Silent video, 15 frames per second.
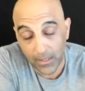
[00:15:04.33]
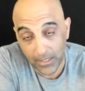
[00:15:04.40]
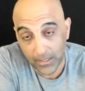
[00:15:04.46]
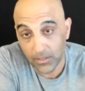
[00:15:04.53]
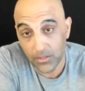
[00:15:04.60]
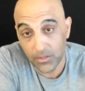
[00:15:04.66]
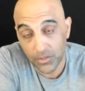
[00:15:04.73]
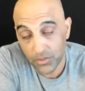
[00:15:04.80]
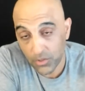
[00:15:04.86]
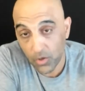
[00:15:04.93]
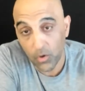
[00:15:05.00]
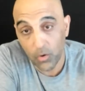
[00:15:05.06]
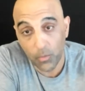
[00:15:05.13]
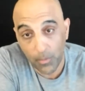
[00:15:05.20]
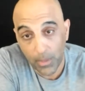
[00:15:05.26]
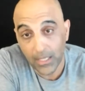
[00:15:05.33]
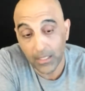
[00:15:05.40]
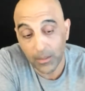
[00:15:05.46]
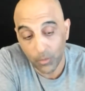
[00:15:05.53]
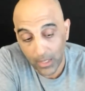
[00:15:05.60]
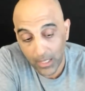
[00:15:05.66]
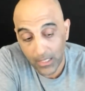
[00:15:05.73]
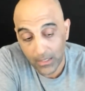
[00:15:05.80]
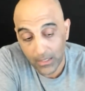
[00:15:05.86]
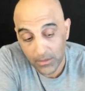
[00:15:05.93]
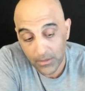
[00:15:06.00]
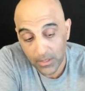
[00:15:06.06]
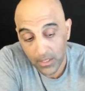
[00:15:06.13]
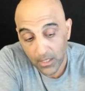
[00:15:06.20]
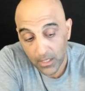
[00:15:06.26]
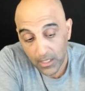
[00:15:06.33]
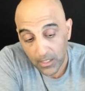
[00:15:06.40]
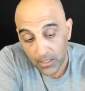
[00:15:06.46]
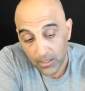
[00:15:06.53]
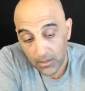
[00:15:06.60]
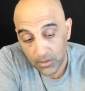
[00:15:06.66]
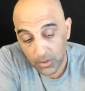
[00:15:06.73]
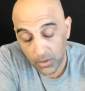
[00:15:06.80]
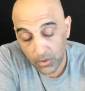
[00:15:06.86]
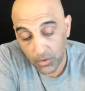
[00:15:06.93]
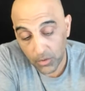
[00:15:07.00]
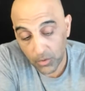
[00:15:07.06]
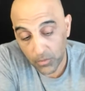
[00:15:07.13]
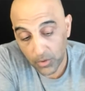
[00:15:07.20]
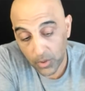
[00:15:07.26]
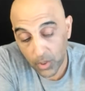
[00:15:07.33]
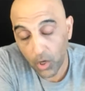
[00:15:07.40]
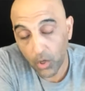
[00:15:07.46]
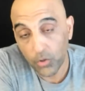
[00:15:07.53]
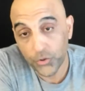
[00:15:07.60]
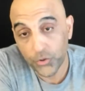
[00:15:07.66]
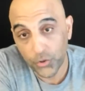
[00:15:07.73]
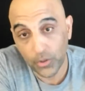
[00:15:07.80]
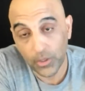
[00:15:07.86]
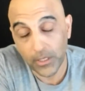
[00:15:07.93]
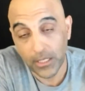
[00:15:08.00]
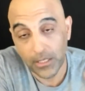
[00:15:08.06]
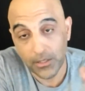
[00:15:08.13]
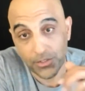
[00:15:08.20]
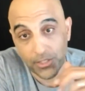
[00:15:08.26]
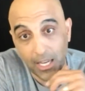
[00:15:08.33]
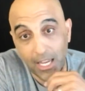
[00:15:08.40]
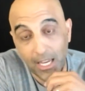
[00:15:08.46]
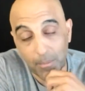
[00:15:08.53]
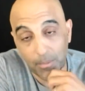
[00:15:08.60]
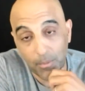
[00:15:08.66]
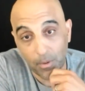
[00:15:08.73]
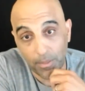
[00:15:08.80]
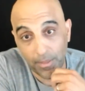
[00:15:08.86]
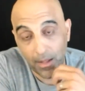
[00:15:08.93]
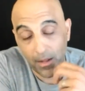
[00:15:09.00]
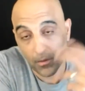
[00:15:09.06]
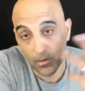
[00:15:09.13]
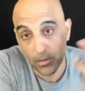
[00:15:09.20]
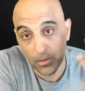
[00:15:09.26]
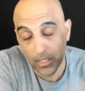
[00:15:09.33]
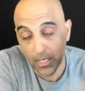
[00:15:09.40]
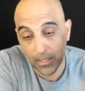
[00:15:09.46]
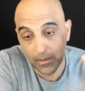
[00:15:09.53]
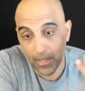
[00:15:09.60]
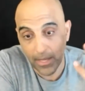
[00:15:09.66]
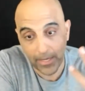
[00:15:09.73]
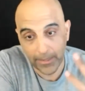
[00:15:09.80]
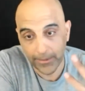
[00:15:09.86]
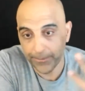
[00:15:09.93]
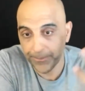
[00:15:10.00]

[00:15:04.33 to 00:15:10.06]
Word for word: Like there's so many ways to culturally escape without looking like